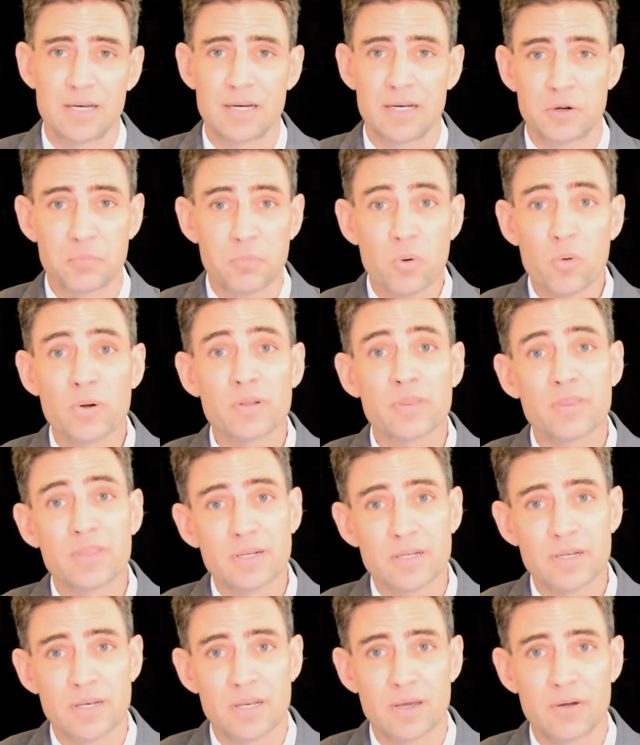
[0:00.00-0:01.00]
An important
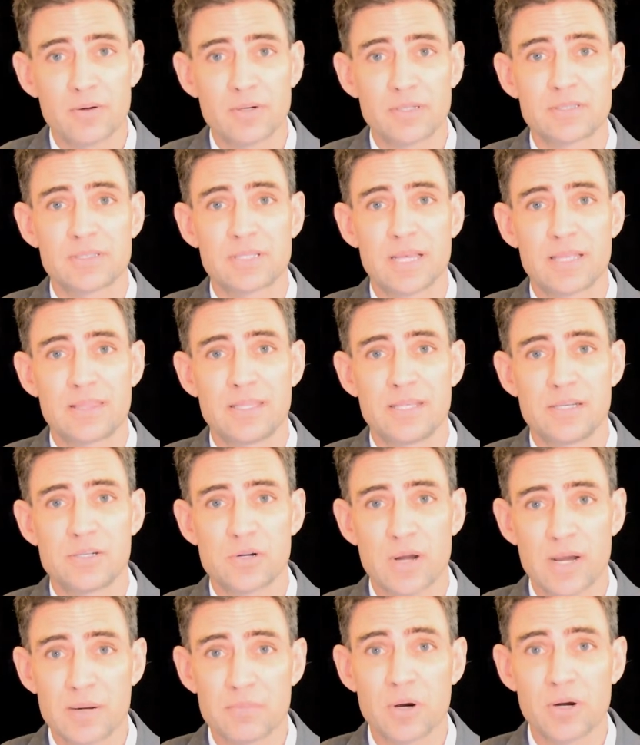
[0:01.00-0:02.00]
thing to note is that the
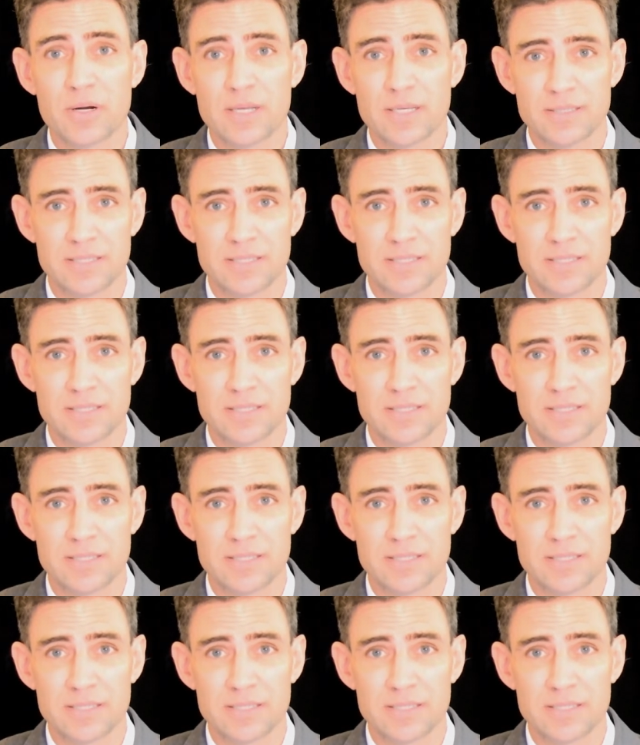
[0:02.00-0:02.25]
trademark